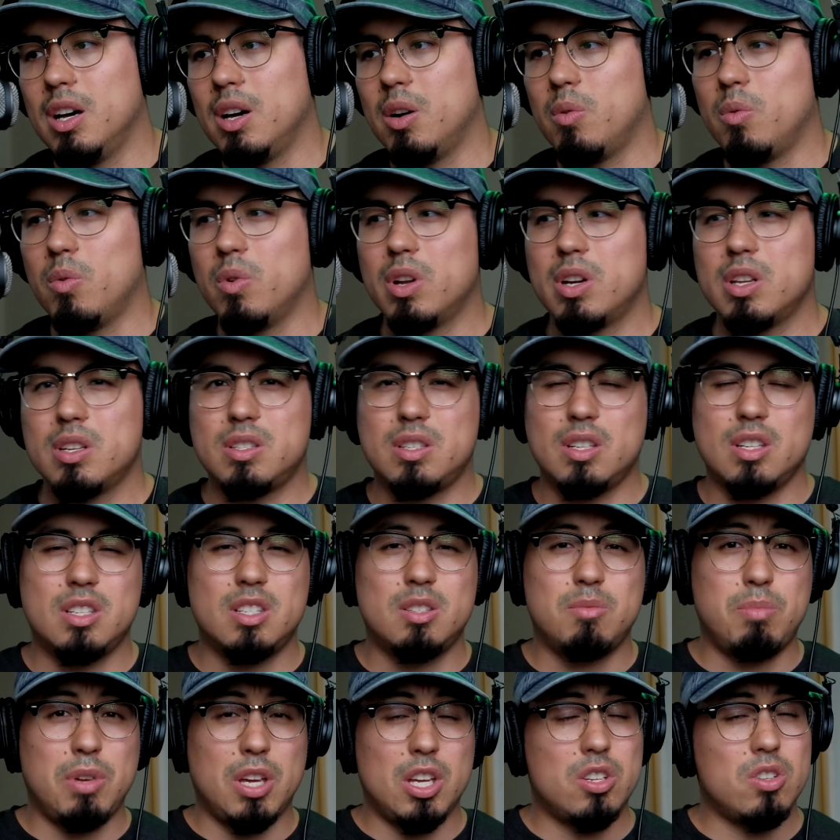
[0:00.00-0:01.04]
What is a
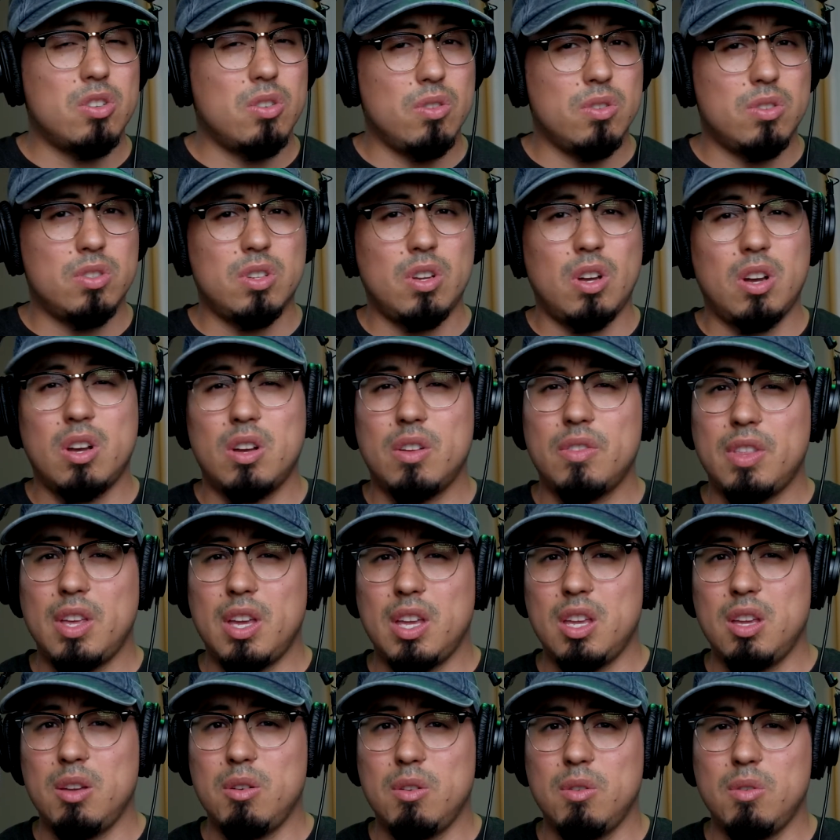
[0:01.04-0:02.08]
special song that
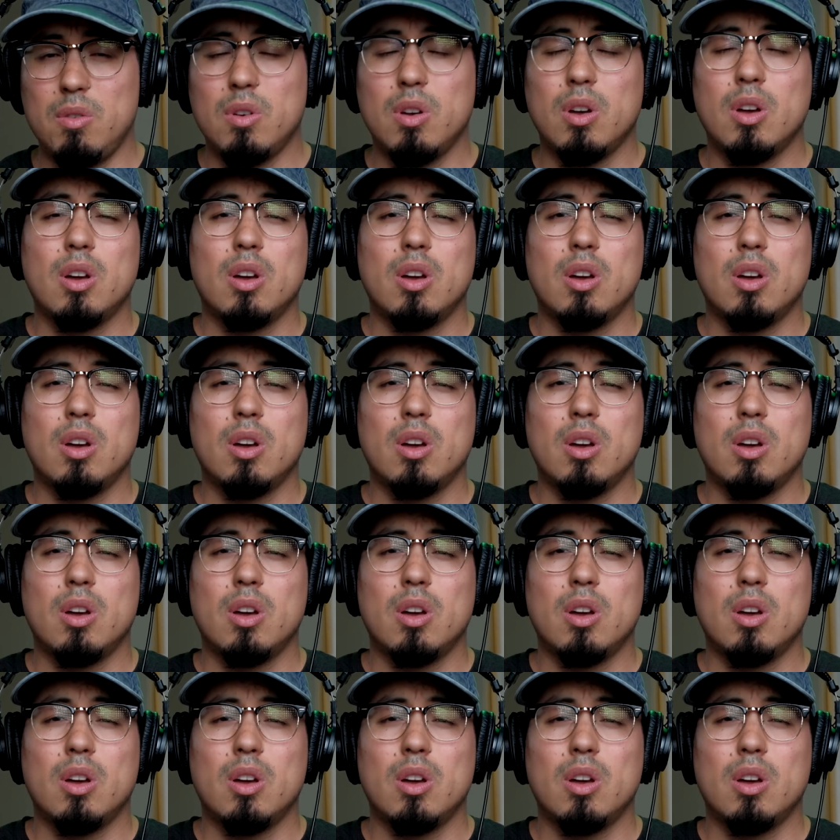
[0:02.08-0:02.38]
you